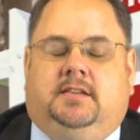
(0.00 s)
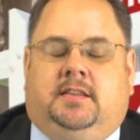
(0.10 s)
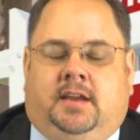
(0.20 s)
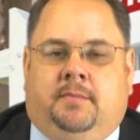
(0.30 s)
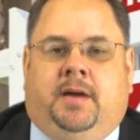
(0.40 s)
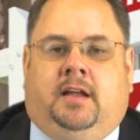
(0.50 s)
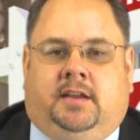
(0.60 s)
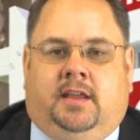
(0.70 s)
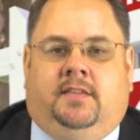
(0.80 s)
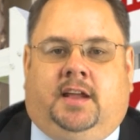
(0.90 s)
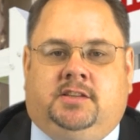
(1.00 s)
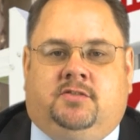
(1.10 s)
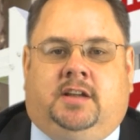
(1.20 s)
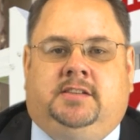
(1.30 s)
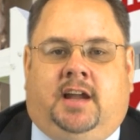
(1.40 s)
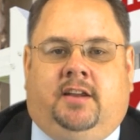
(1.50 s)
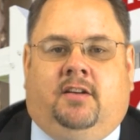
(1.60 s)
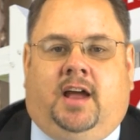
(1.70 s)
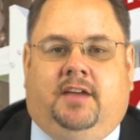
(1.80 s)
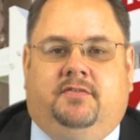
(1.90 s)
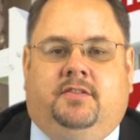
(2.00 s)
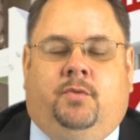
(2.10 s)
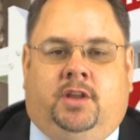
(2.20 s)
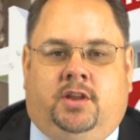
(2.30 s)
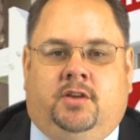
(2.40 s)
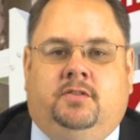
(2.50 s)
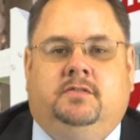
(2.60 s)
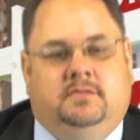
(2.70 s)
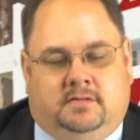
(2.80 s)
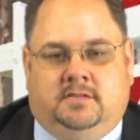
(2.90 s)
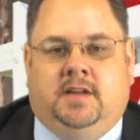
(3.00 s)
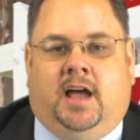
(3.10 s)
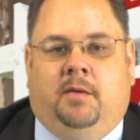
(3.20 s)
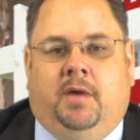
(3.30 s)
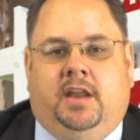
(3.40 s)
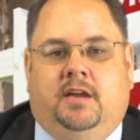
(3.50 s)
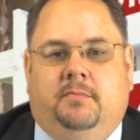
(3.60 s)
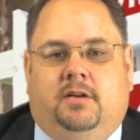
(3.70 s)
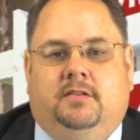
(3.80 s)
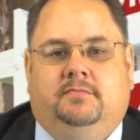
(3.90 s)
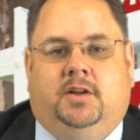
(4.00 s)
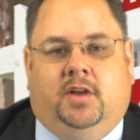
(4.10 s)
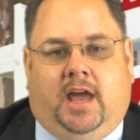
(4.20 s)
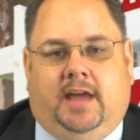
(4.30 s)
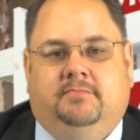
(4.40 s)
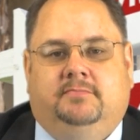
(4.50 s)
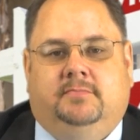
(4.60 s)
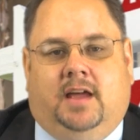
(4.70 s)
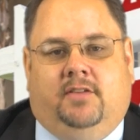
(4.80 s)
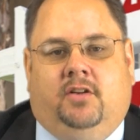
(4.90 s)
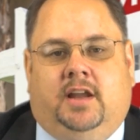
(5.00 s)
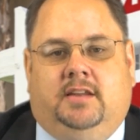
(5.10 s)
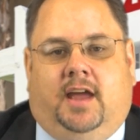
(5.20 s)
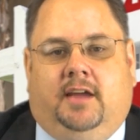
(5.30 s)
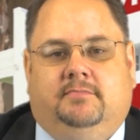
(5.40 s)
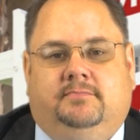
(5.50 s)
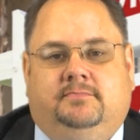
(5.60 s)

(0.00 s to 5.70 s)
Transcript: think about getting that stress out of your life. And when you do, dial my number Okay? Have a great day.